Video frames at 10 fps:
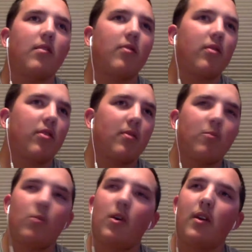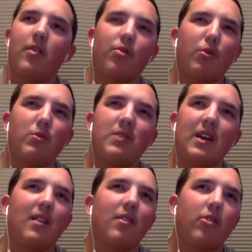week 1 through
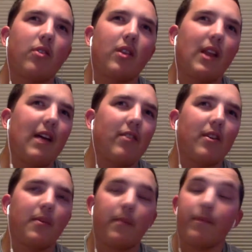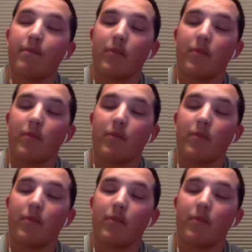10, 11,